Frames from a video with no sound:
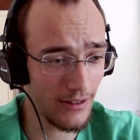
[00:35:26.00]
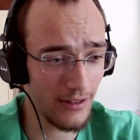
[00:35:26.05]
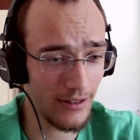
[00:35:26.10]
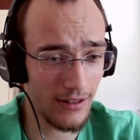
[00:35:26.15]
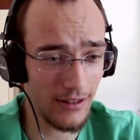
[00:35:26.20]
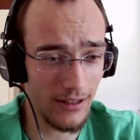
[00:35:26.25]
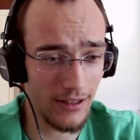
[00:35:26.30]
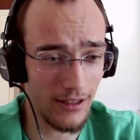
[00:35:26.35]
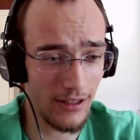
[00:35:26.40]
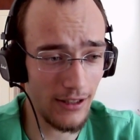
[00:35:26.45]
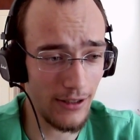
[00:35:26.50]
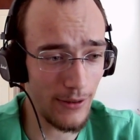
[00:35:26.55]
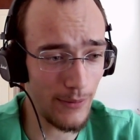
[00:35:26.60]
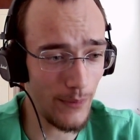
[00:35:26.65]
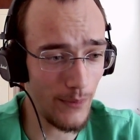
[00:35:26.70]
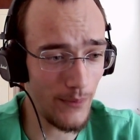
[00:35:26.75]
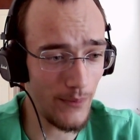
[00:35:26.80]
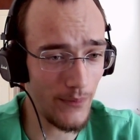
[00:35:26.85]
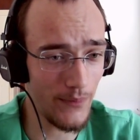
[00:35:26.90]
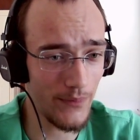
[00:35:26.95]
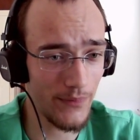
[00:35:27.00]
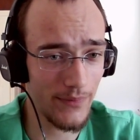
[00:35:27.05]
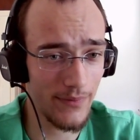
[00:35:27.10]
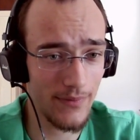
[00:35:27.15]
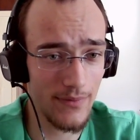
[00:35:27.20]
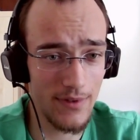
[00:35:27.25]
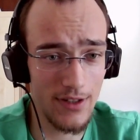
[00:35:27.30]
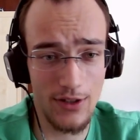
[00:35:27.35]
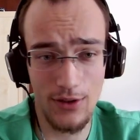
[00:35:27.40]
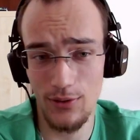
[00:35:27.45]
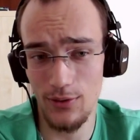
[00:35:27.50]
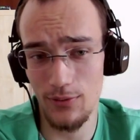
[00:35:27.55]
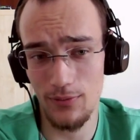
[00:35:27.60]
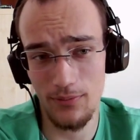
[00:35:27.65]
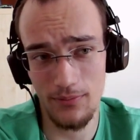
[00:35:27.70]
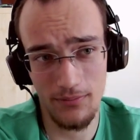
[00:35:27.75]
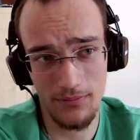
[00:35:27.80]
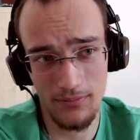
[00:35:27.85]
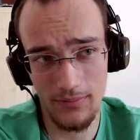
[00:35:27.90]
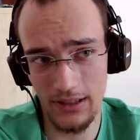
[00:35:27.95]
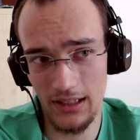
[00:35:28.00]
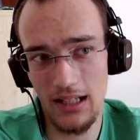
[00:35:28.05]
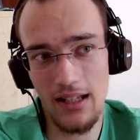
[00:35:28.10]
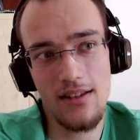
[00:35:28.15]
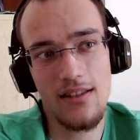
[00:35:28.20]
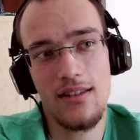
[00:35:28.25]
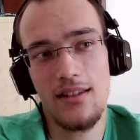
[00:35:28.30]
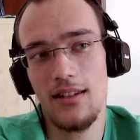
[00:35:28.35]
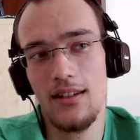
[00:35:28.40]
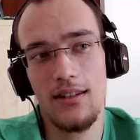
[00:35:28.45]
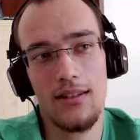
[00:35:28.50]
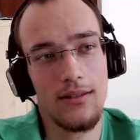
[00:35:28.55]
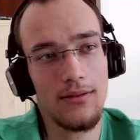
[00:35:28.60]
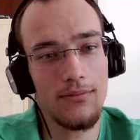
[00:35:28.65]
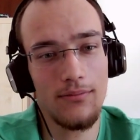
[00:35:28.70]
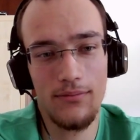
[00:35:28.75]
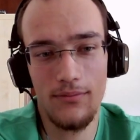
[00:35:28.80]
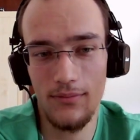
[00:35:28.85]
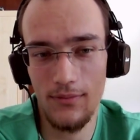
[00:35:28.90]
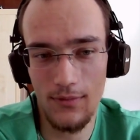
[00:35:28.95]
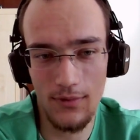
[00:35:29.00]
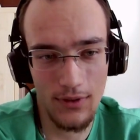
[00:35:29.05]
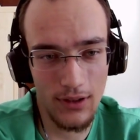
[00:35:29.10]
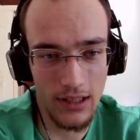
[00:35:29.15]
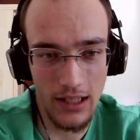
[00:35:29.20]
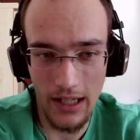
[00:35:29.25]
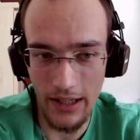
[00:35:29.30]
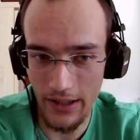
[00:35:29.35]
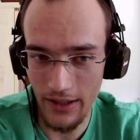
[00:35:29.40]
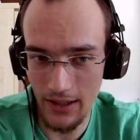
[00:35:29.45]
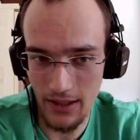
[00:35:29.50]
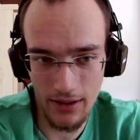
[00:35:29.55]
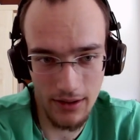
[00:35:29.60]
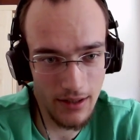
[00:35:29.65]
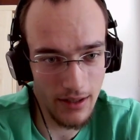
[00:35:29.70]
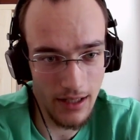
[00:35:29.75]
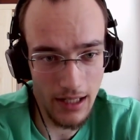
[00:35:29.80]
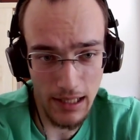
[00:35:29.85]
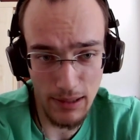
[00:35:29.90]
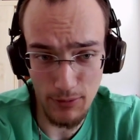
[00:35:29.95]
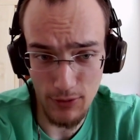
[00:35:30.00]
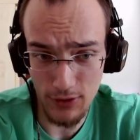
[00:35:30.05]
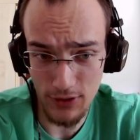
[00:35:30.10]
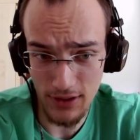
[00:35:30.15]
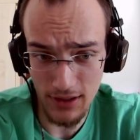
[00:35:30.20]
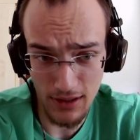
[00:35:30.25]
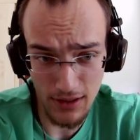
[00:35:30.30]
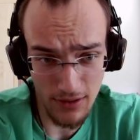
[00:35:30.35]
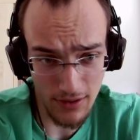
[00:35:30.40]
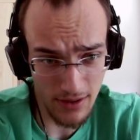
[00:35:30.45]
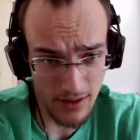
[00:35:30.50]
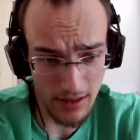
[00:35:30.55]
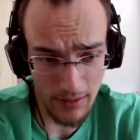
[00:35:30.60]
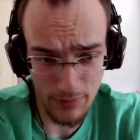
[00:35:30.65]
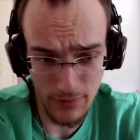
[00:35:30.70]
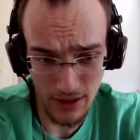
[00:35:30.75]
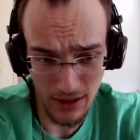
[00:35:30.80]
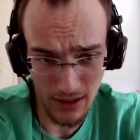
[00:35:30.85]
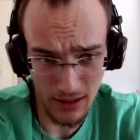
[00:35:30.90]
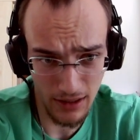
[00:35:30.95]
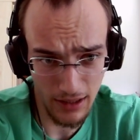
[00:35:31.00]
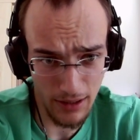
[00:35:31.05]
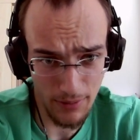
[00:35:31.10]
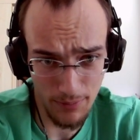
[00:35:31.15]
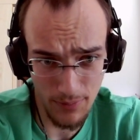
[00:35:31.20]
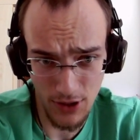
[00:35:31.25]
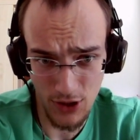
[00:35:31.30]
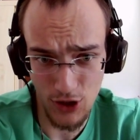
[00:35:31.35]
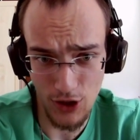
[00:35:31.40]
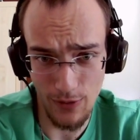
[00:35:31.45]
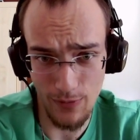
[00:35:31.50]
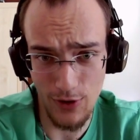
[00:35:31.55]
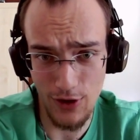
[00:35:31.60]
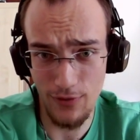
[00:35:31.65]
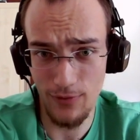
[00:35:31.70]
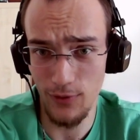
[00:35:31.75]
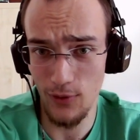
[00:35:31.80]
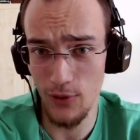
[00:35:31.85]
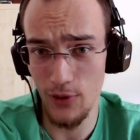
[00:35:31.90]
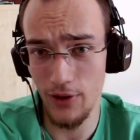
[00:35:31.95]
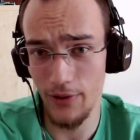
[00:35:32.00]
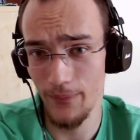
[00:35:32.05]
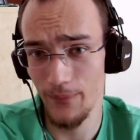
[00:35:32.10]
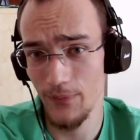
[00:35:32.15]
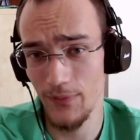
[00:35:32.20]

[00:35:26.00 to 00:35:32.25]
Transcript: But let's say the game continues something like bishop g4.